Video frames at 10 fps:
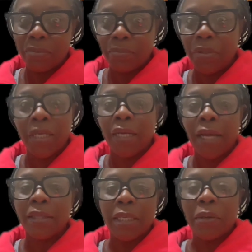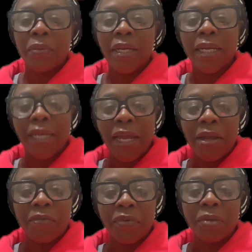put it out there where it
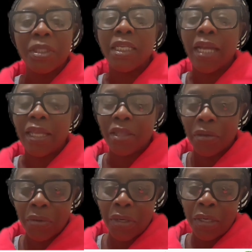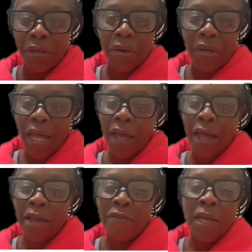came from. She had the girl on her
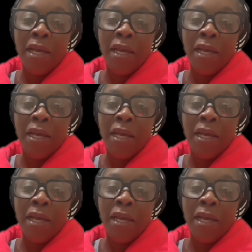live,